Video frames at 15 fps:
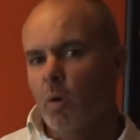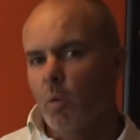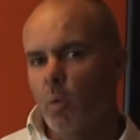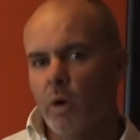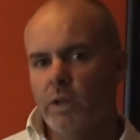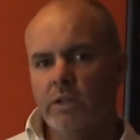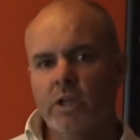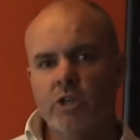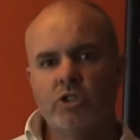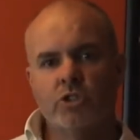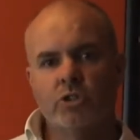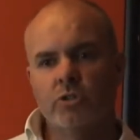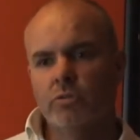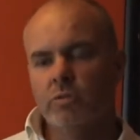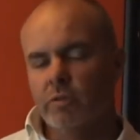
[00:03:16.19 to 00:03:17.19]
when they're
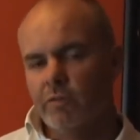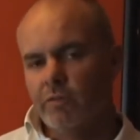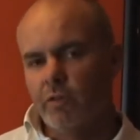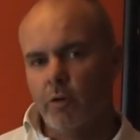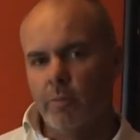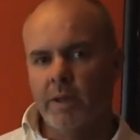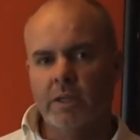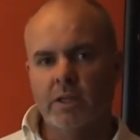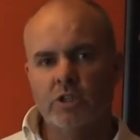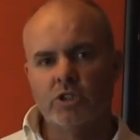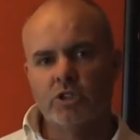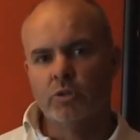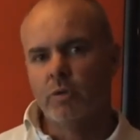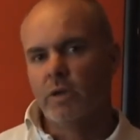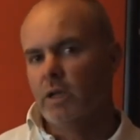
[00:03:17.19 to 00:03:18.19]
due, the format they're
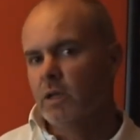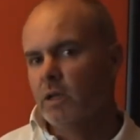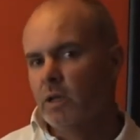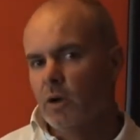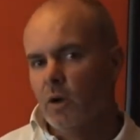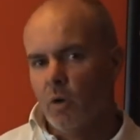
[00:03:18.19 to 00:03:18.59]
due in,